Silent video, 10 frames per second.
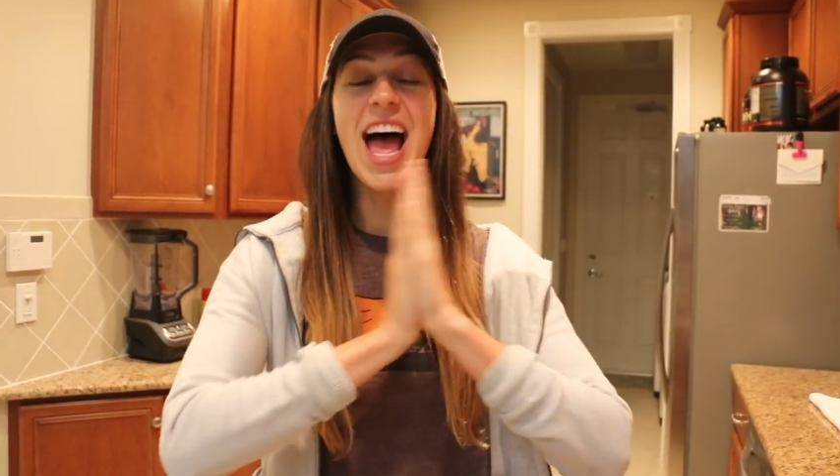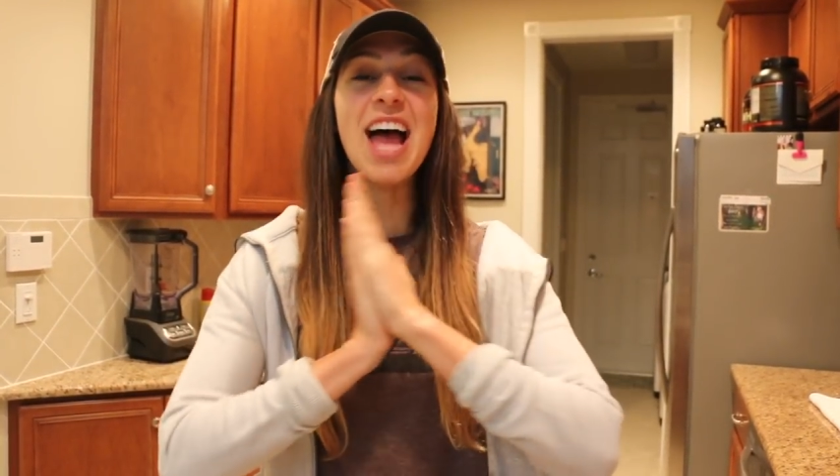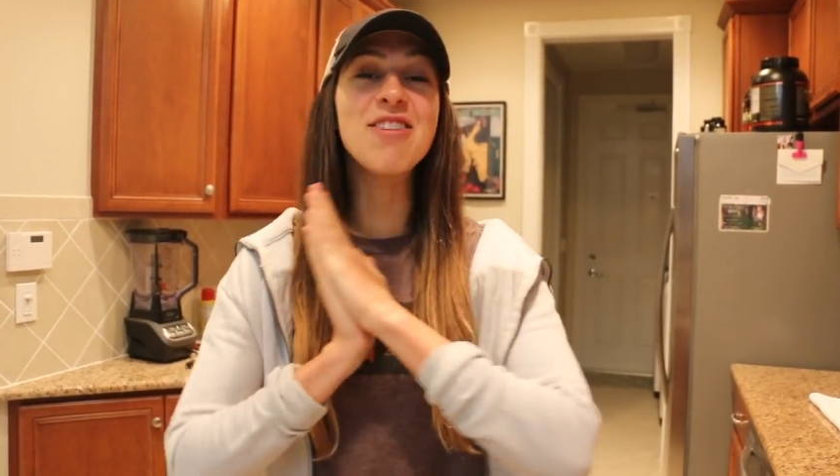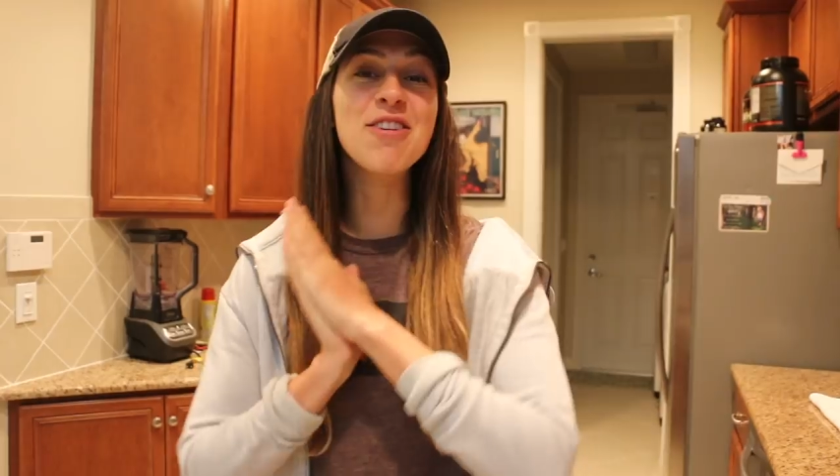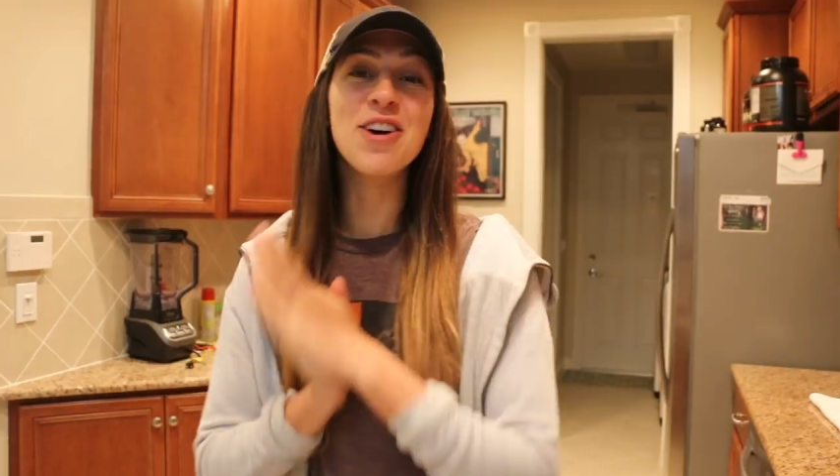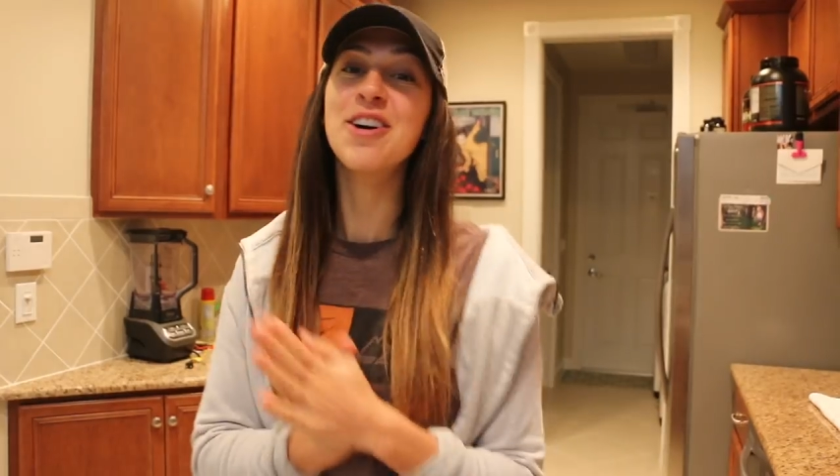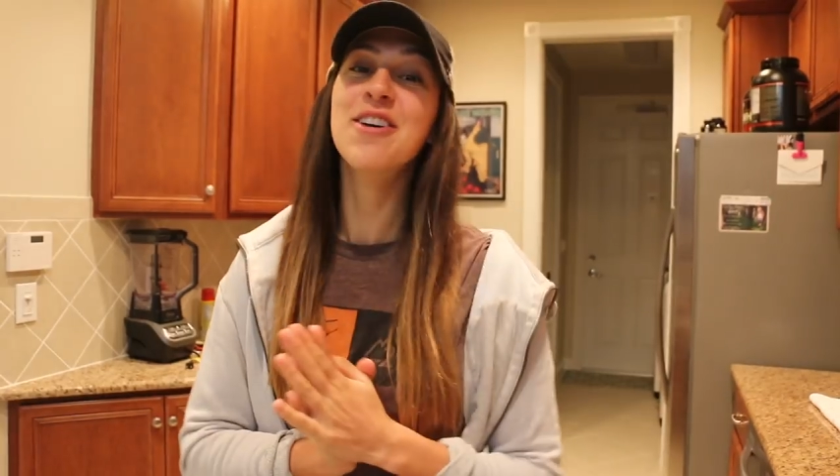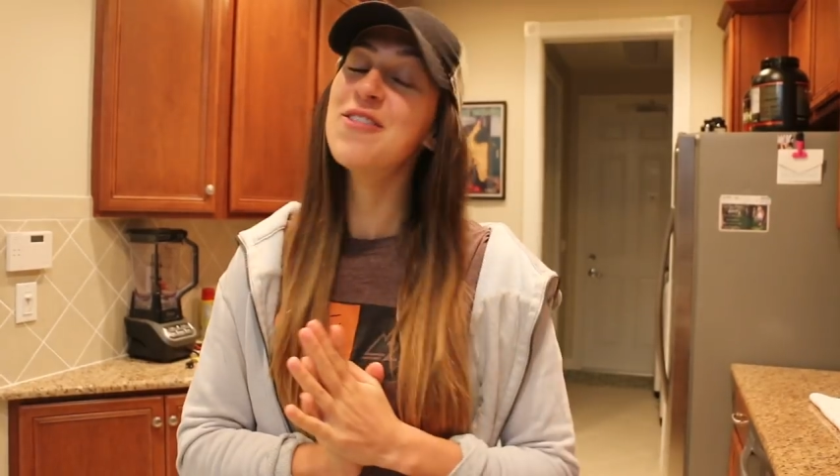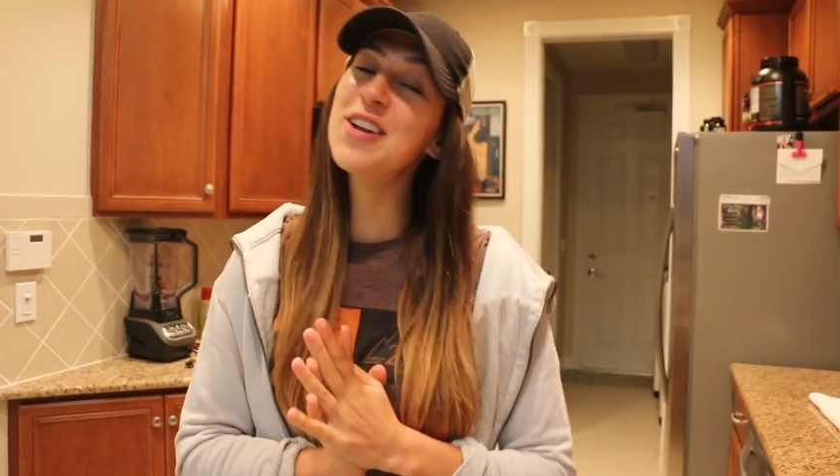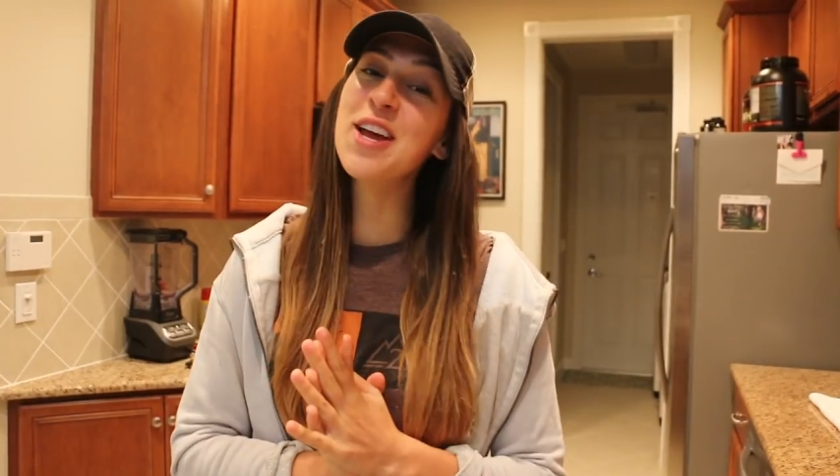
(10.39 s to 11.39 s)
and cook
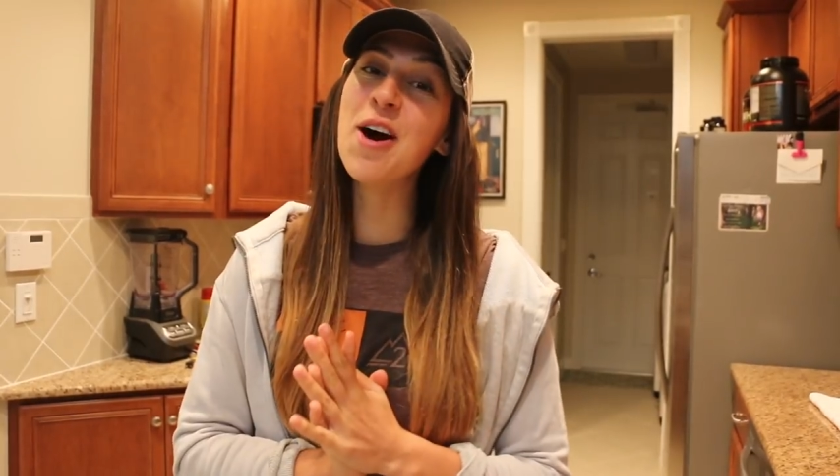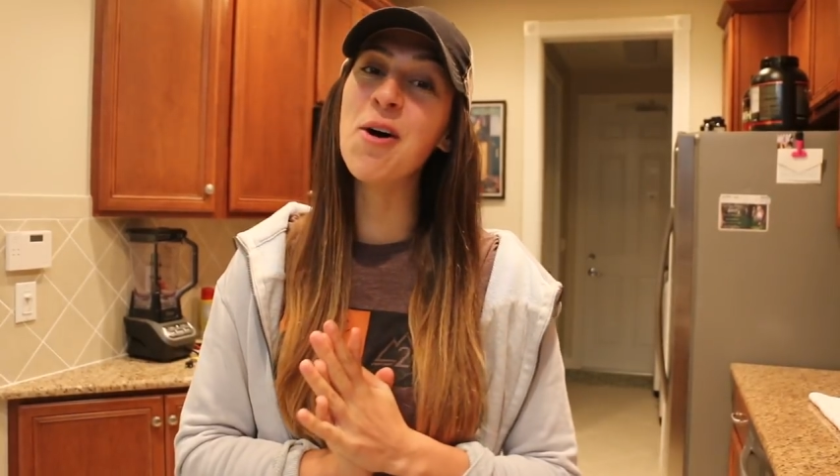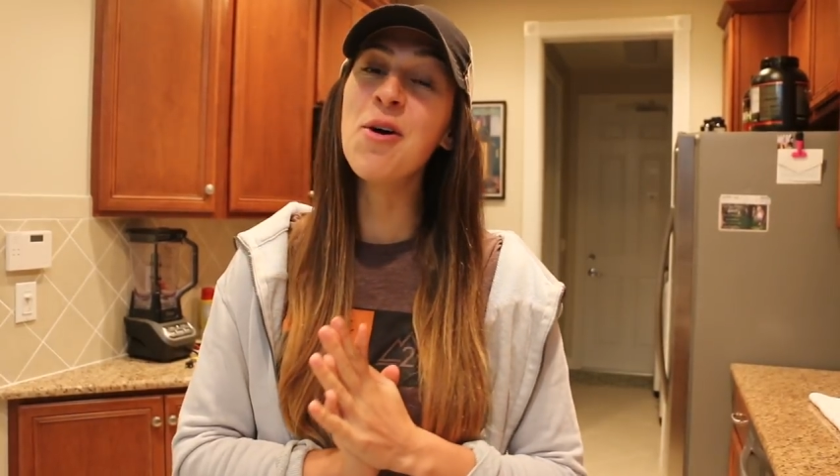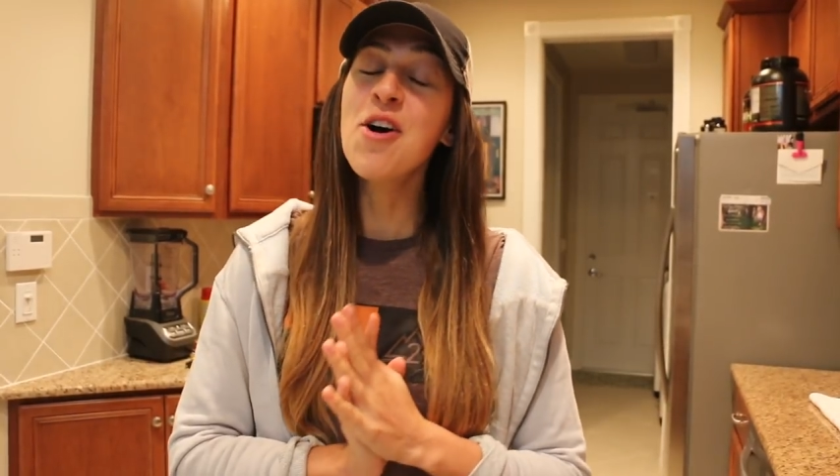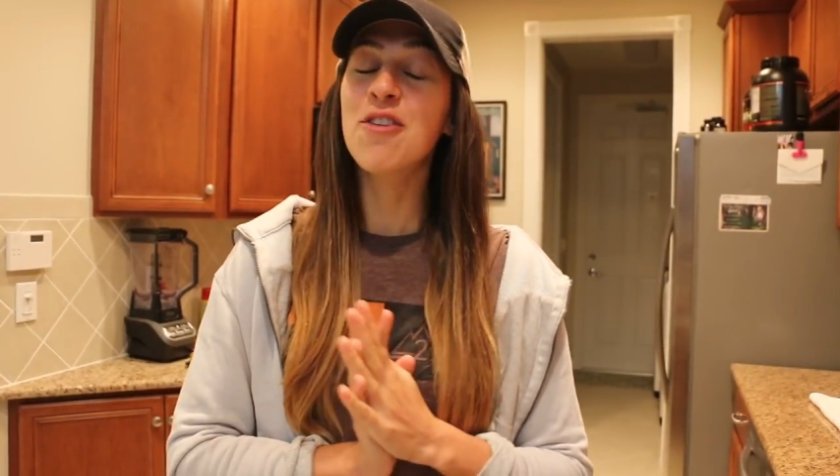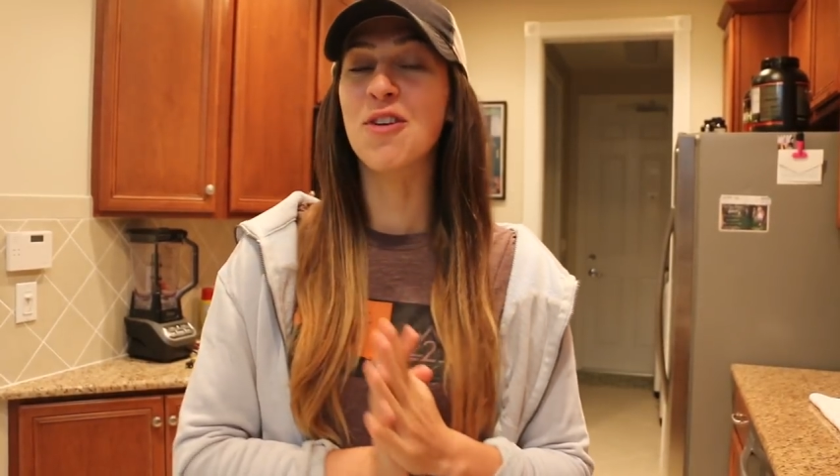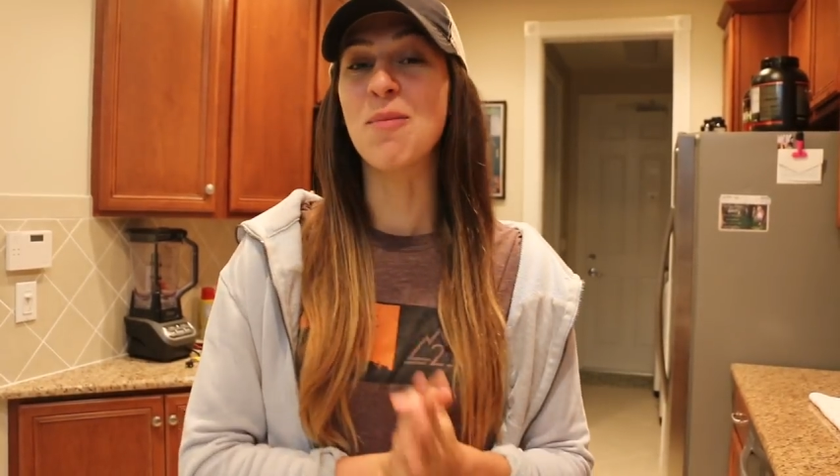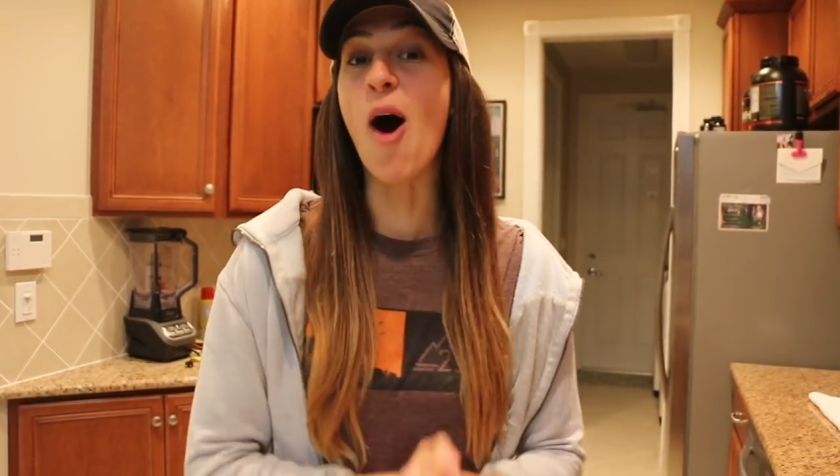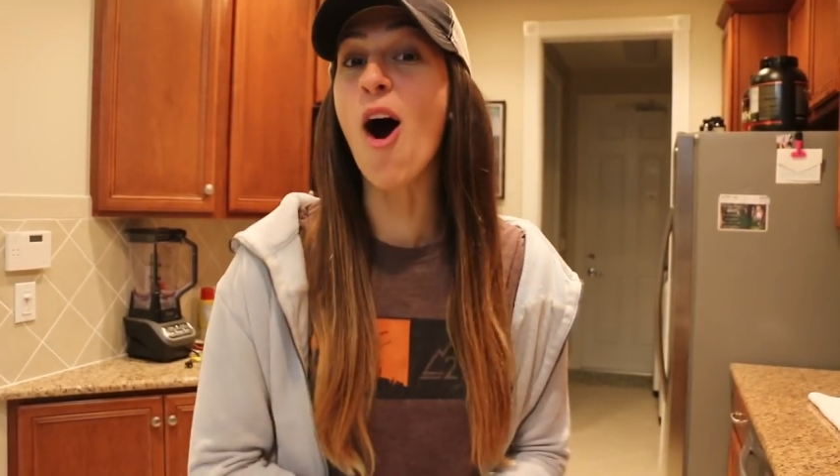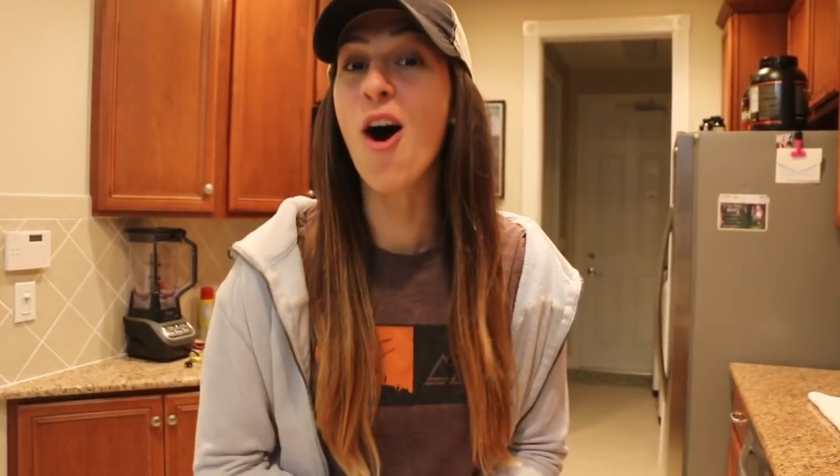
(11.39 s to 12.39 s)
video
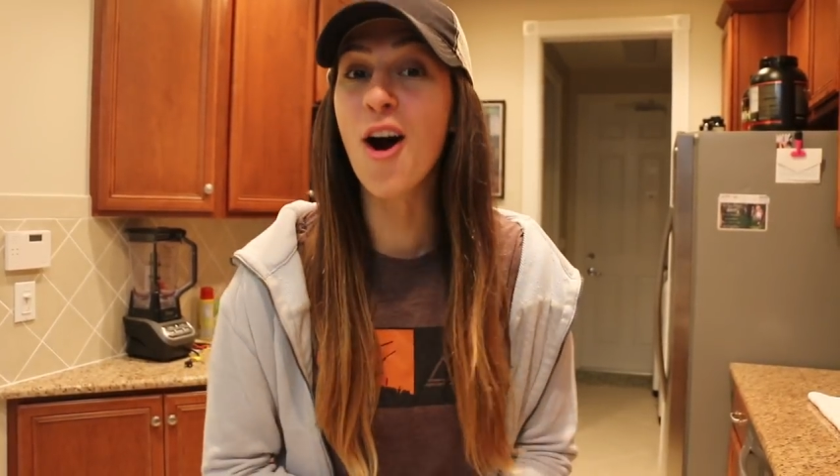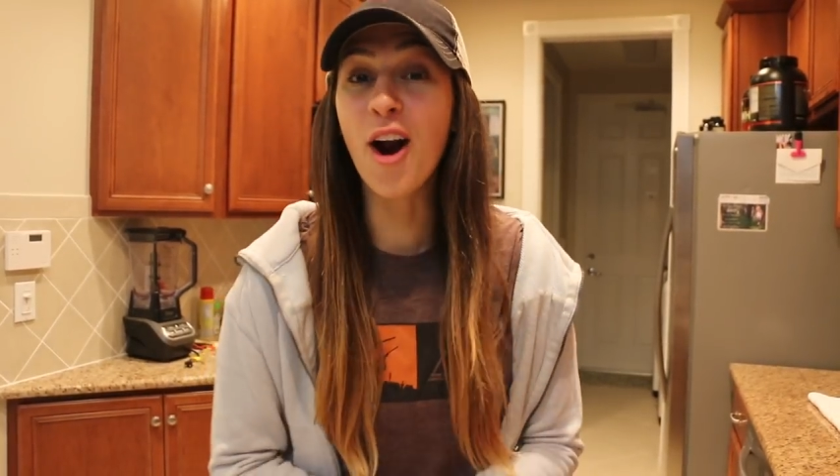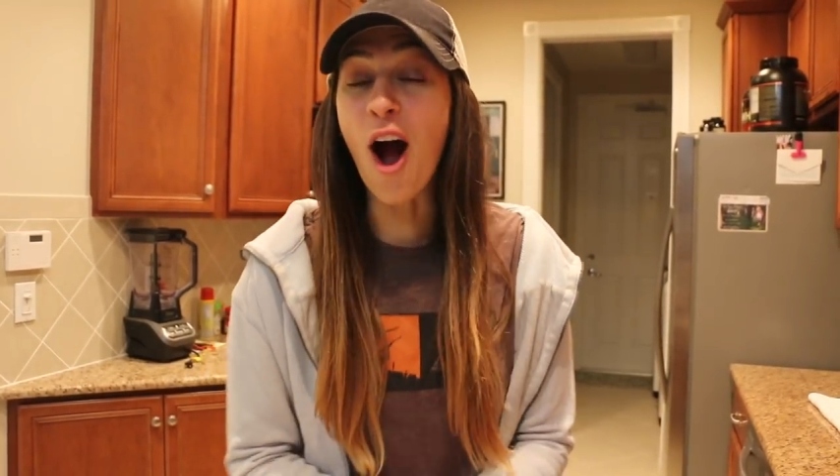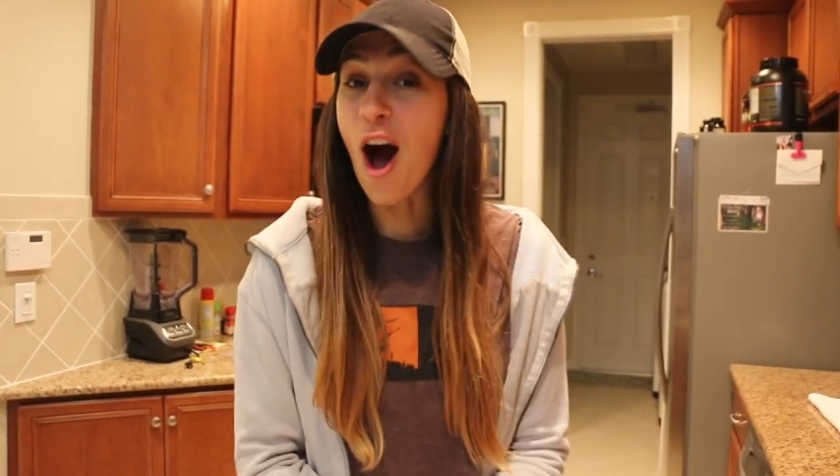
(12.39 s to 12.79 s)
from our